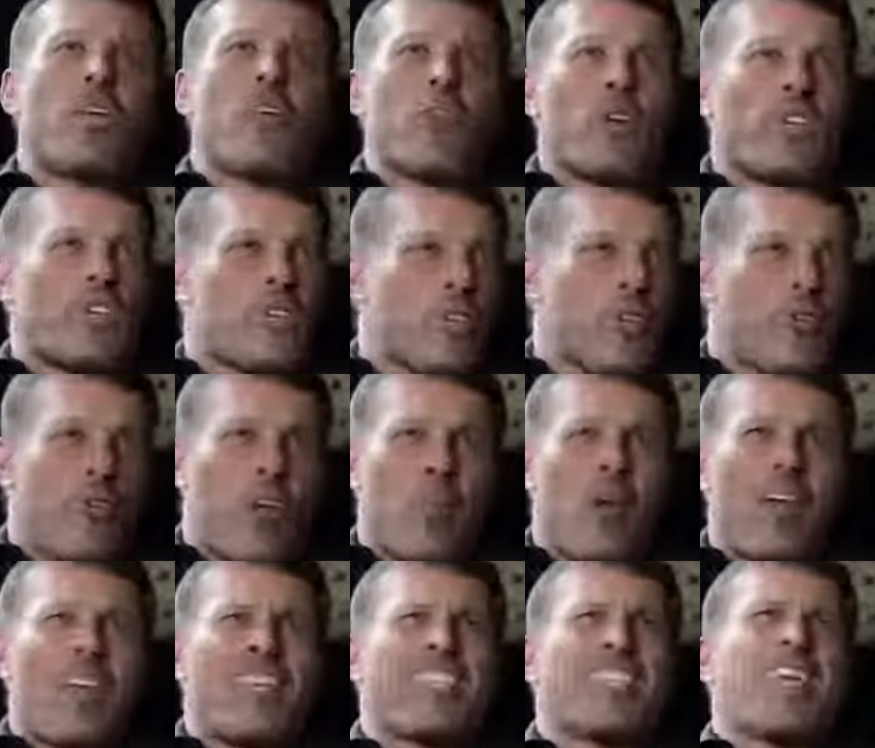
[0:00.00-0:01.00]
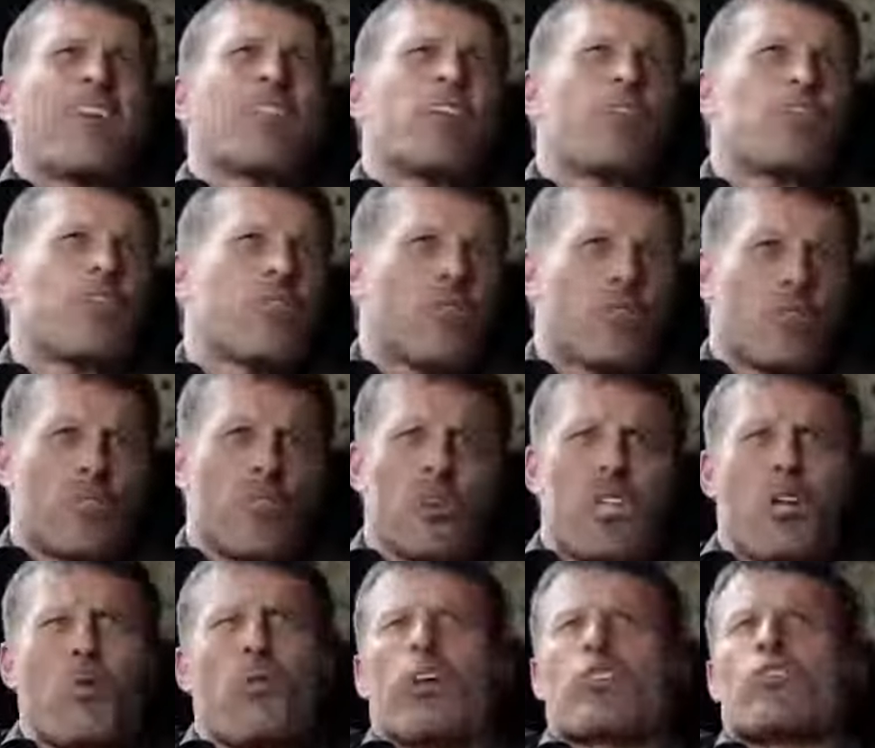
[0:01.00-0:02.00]
Wynn's a dear friend of mine. He's 72 years old.
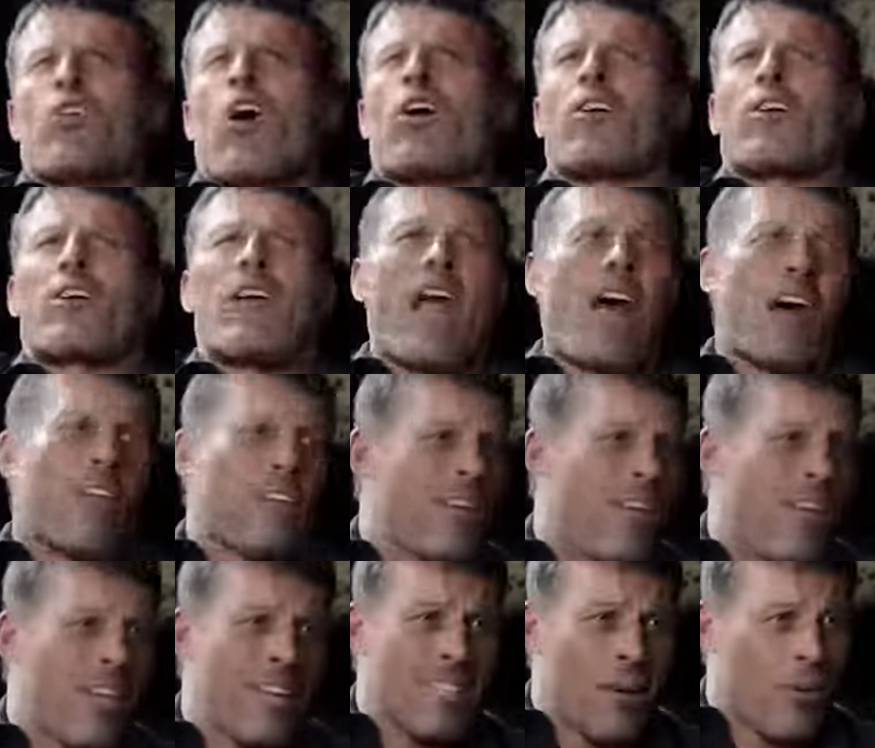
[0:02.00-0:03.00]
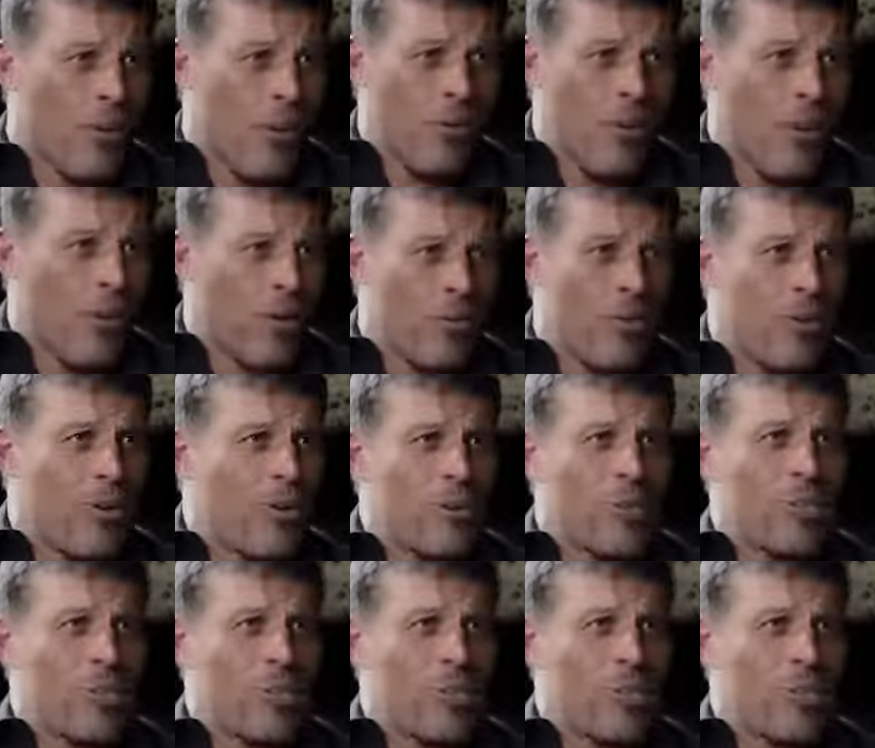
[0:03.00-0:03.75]
He works harder now than any time I've known him.